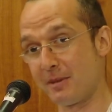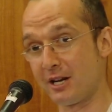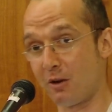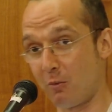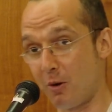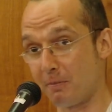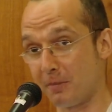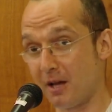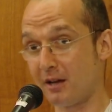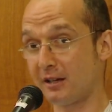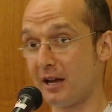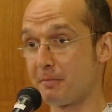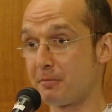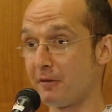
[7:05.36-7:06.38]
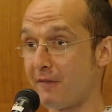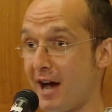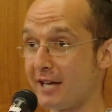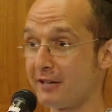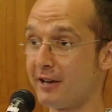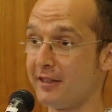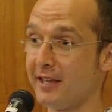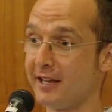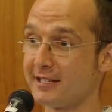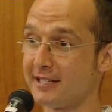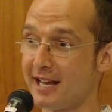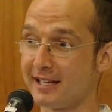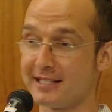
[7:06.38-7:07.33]
may not want block. Provider, I think,
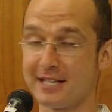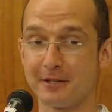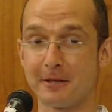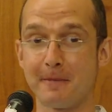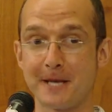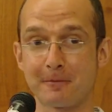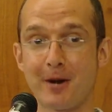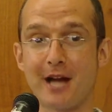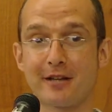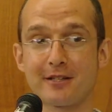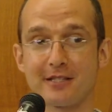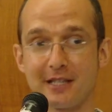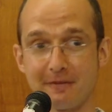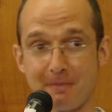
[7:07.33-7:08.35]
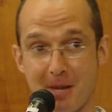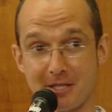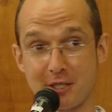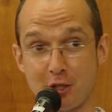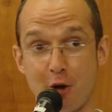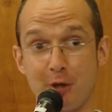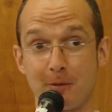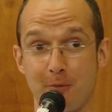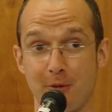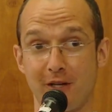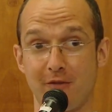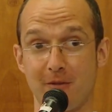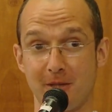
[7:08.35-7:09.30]
is kind of considered the best practice and the best starting
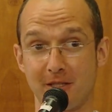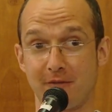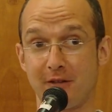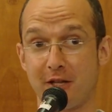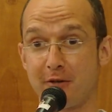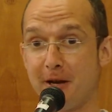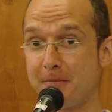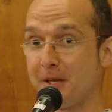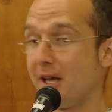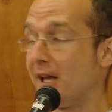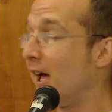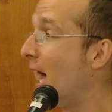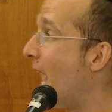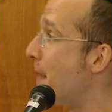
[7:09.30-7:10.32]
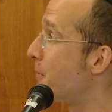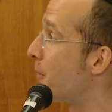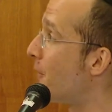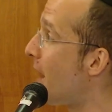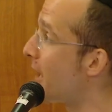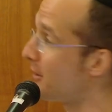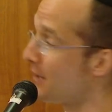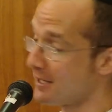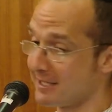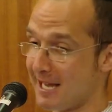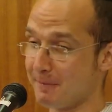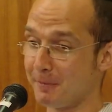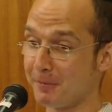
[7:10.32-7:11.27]
point if you're building a Flutter app. And provider, as the
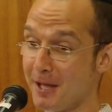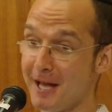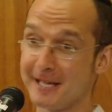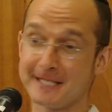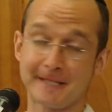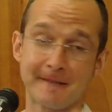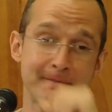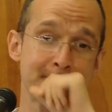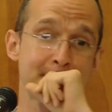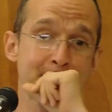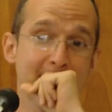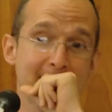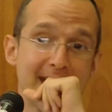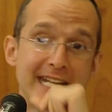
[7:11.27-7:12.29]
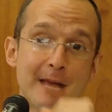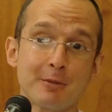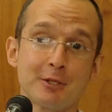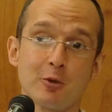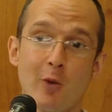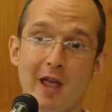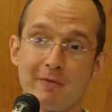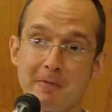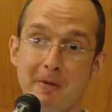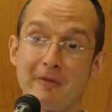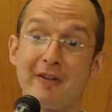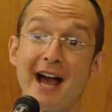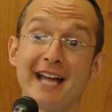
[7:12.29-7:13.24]
name implies, enables a way for
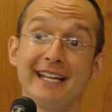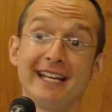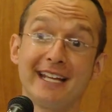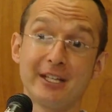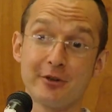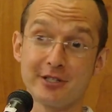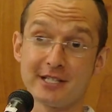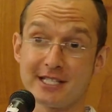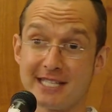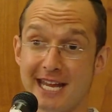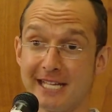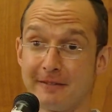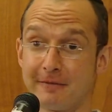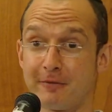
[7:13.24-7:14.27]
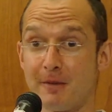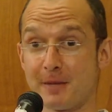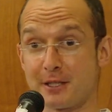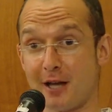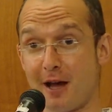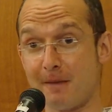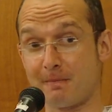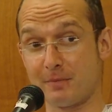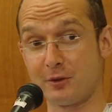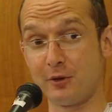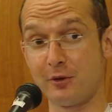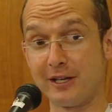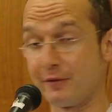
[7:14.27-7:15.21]
providing your state from the top
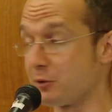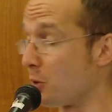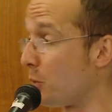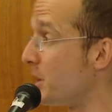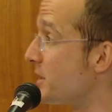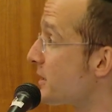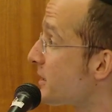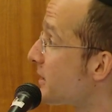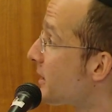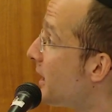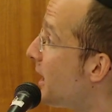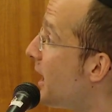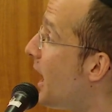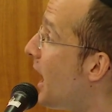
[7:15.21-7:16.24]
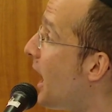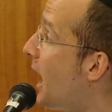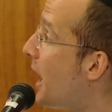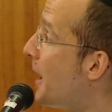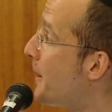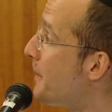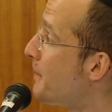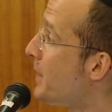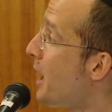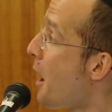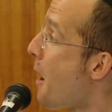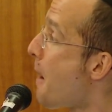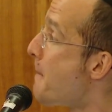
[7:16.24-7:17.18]
to your individual widgets.
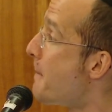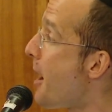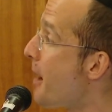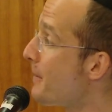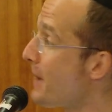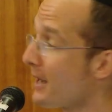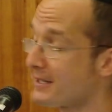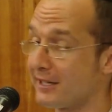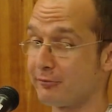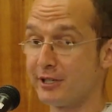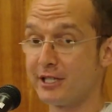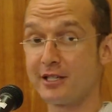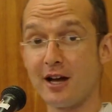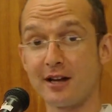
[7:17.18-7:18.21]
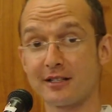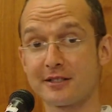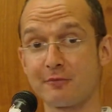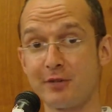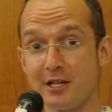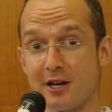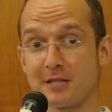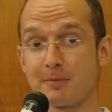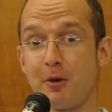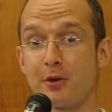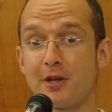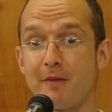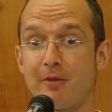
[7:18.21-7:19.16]
MobX and Redux
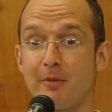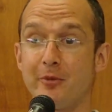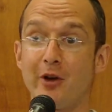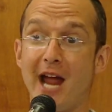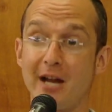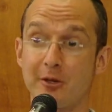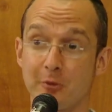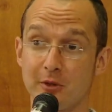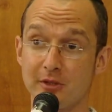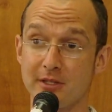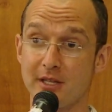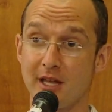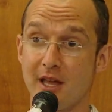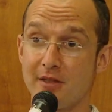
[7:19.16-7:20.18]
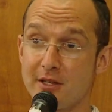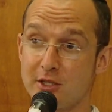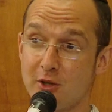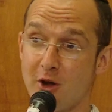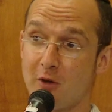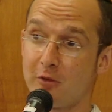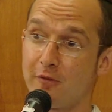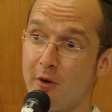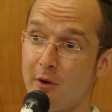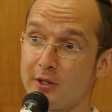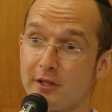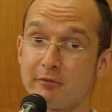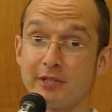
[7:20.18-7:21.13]
both come from the React world. This talk will
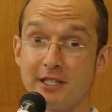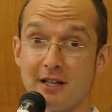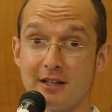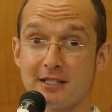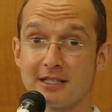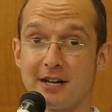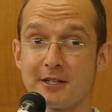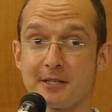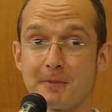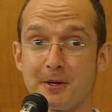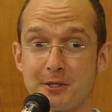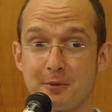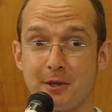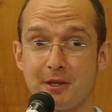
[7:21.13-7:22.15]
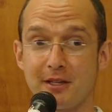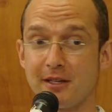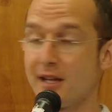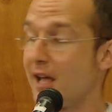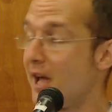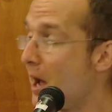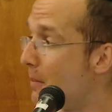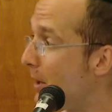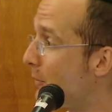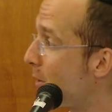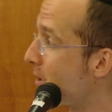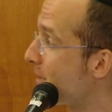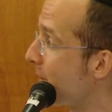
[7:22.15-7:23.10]
focus on Redux and our experiences with it. But
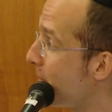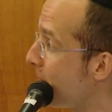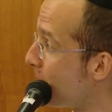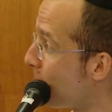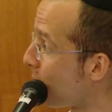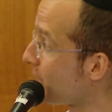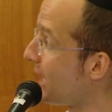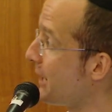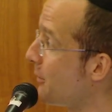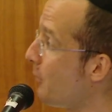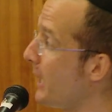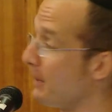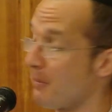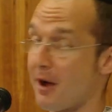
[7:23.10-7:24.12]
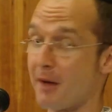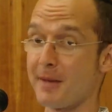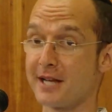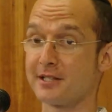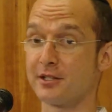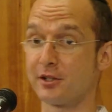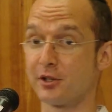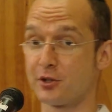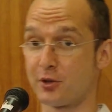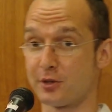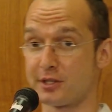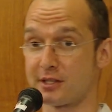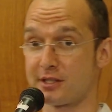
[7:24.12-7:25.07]
if you want something a bit more lightweight, MobX is a good
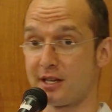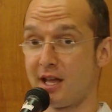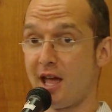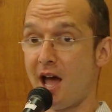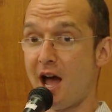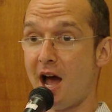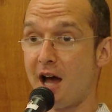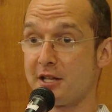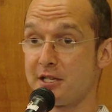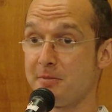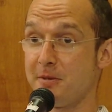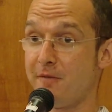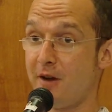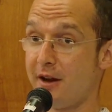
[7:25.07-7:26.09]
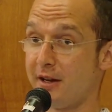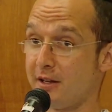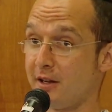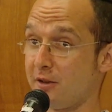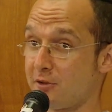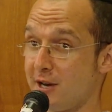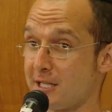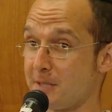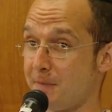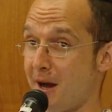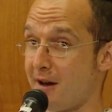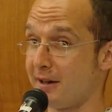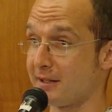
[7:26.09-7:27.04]
choice. To be very
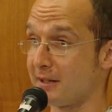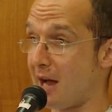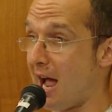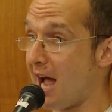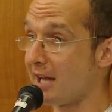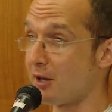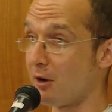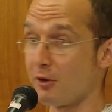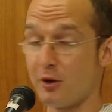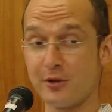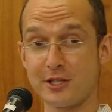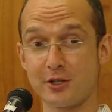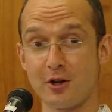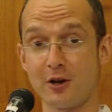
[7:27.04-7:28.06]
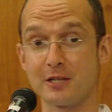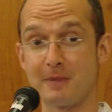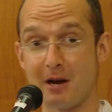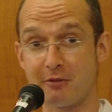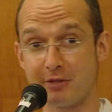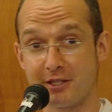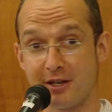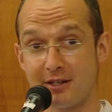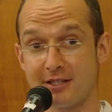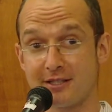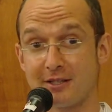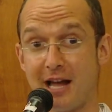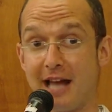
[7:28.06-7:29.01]
transparent, although this talk is about
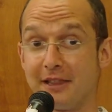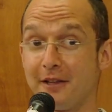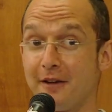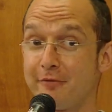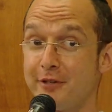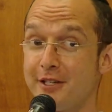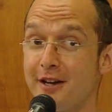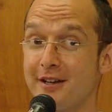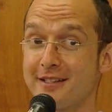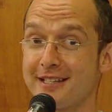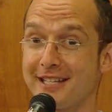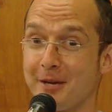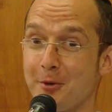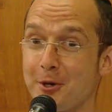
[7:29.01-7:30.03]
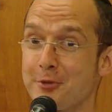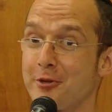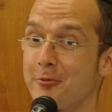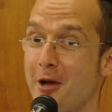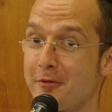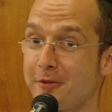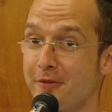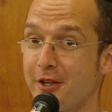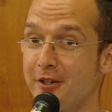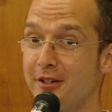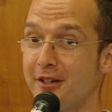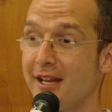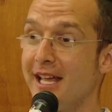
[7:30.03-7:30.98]
Redux, I love Redux. I think it works really well with
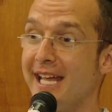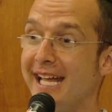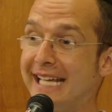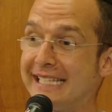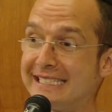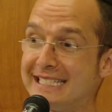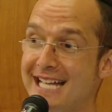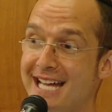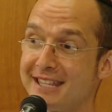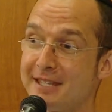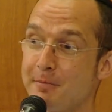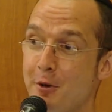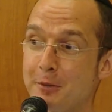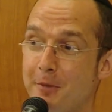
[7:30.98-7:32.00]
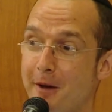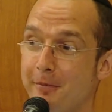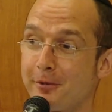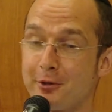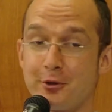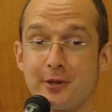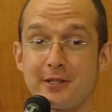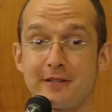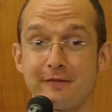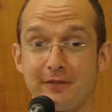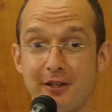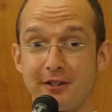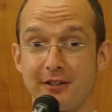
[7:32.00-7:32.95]
Flutter. It's not the most popular choice in
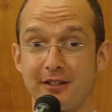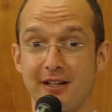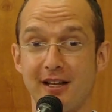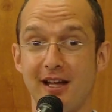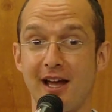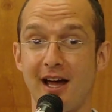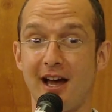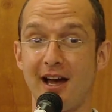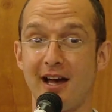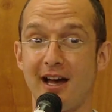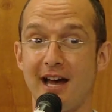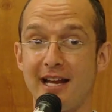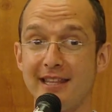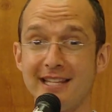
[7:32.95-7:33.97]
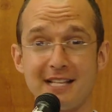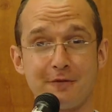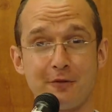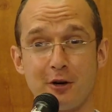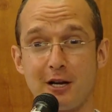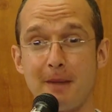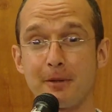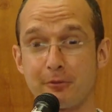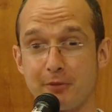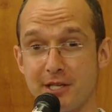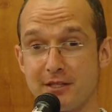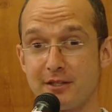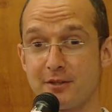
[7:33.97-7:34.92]
Flutter. And I think that's for a couple of
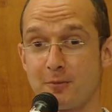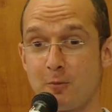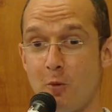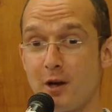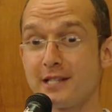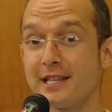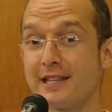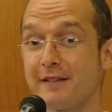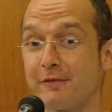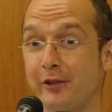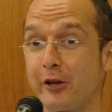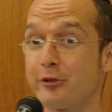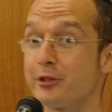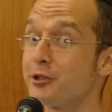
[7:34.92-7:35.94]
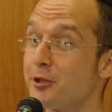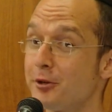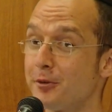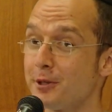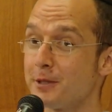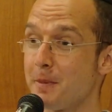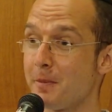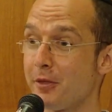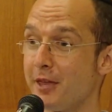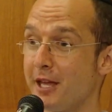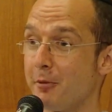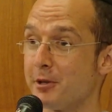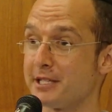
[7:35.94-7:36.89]
reasons. One is I think Flutter is new, so people
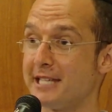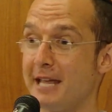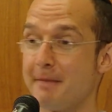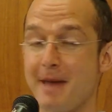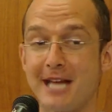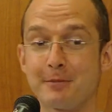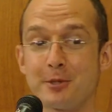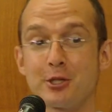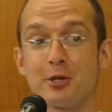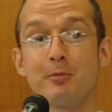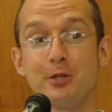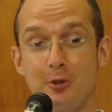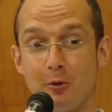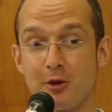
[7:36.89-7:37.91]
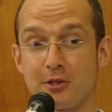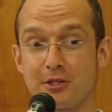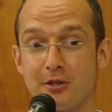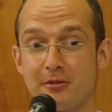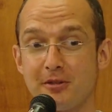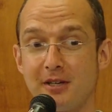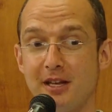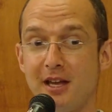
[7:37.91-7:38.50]
think, well, state management should be new also.